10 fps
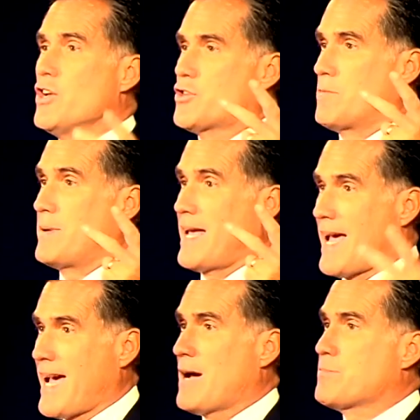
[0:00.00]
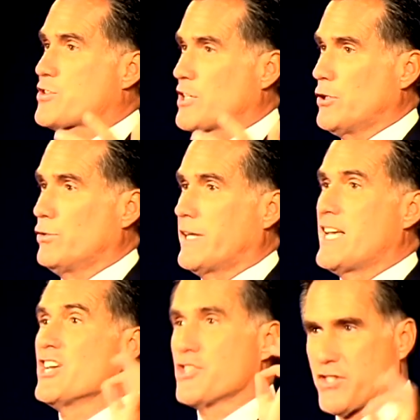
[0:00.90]
should be
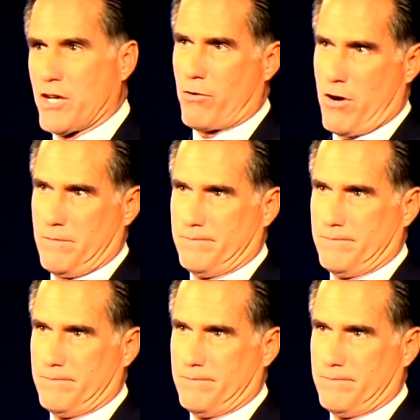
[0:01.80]
absolutely zero.